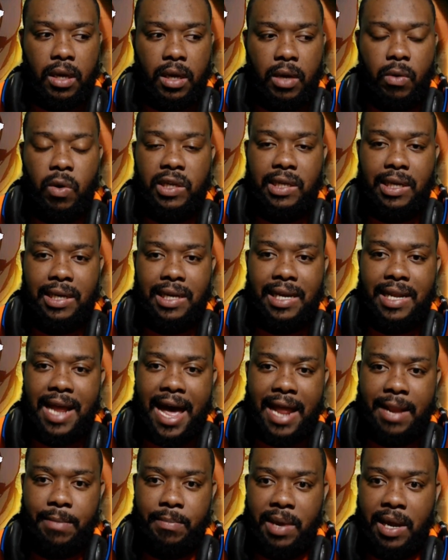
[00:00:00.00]
He was the
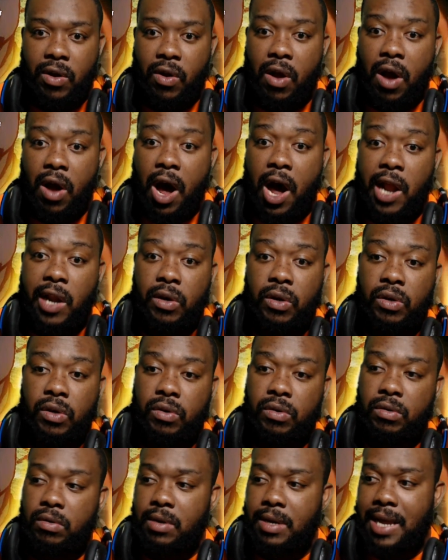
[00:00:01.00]
lead animator on
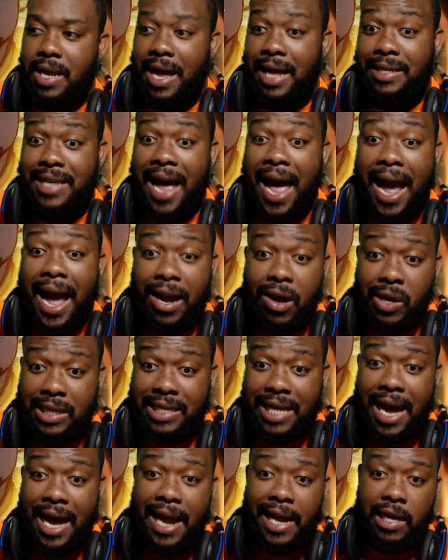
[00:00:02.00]
Attack on
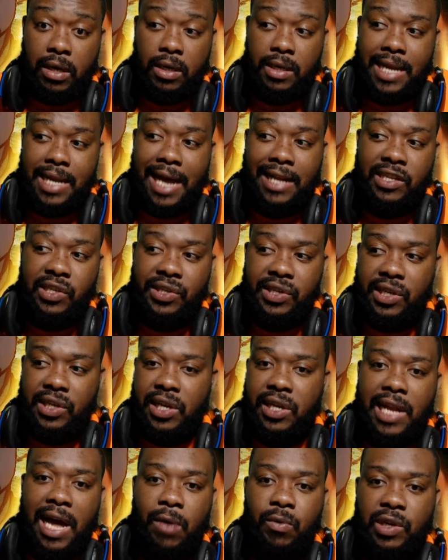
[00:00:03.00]
Titan. That
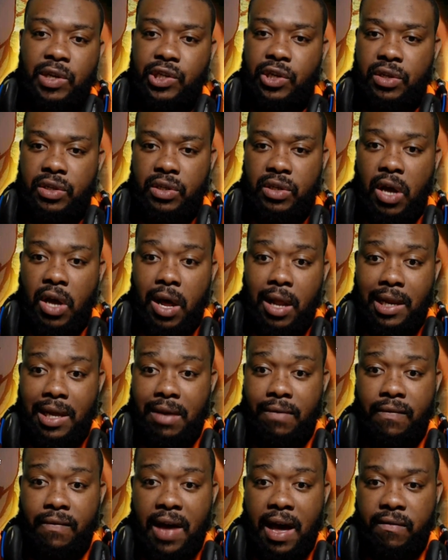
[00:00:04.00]
scene that we just saw,
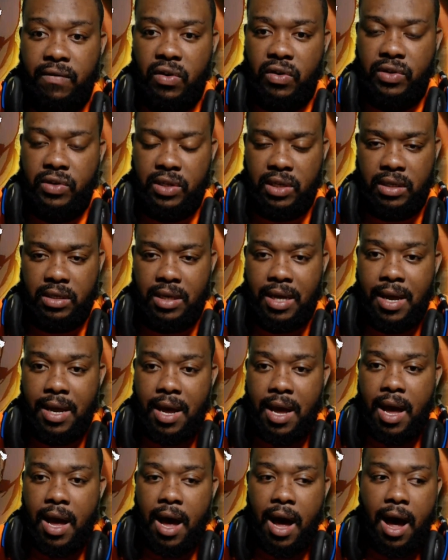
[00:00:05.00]
Levi versus
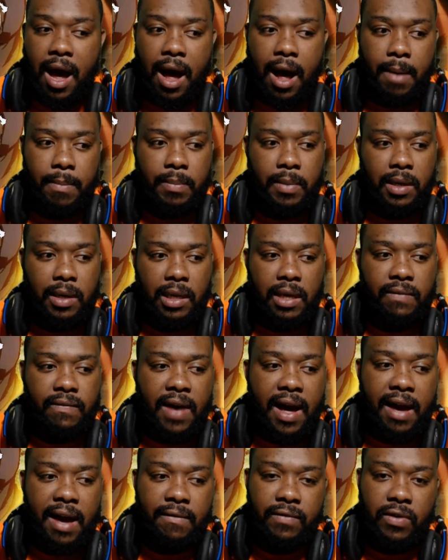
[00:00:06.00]
the